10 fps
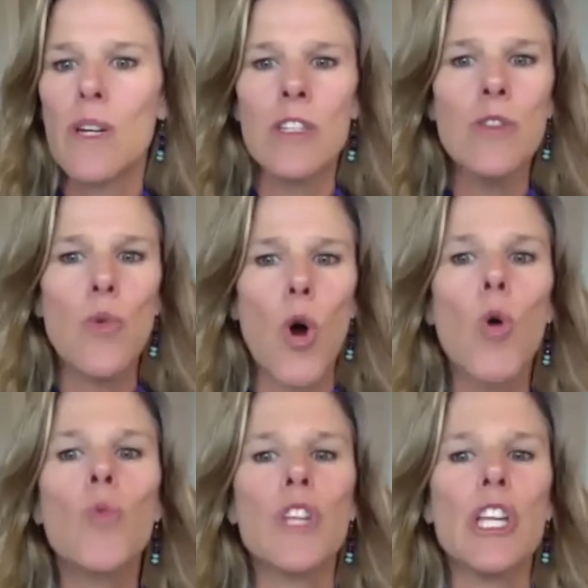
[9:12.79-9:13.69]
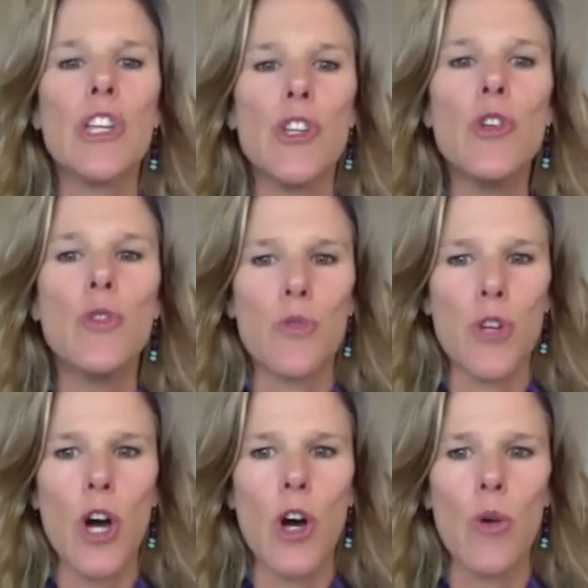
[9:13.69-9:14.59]
And you, only you
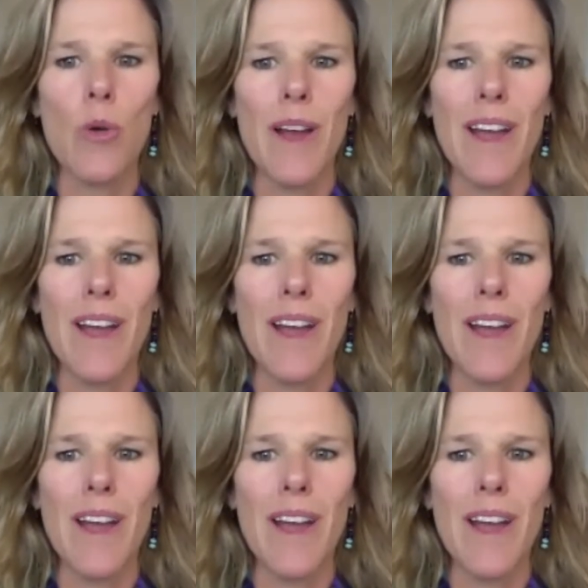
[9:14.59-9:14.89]
know.